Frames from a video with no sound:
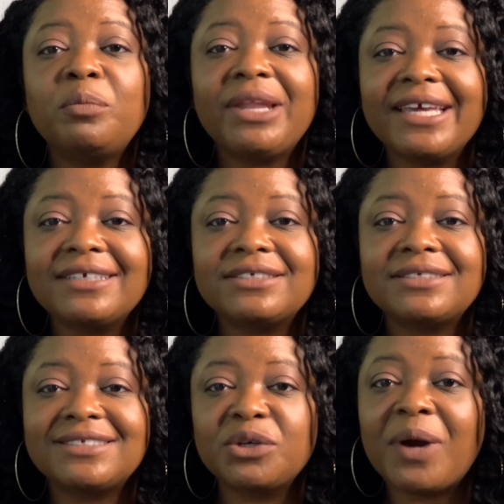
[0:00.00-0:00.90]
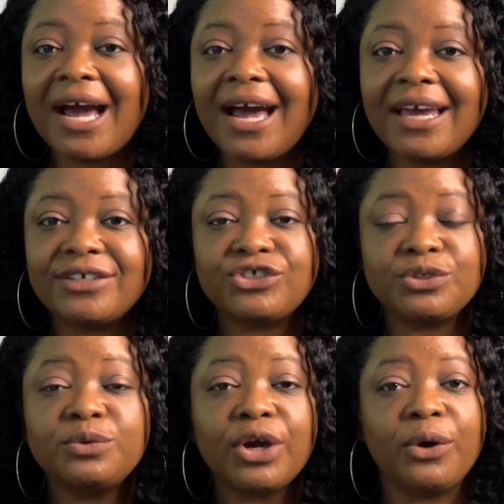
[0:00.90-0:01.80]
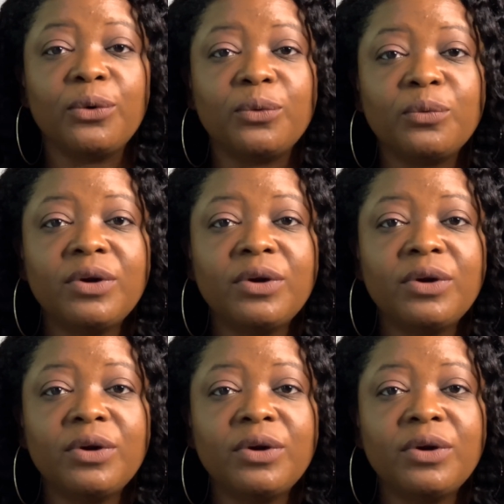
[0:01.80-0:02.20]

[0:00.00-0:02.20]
place too high to go.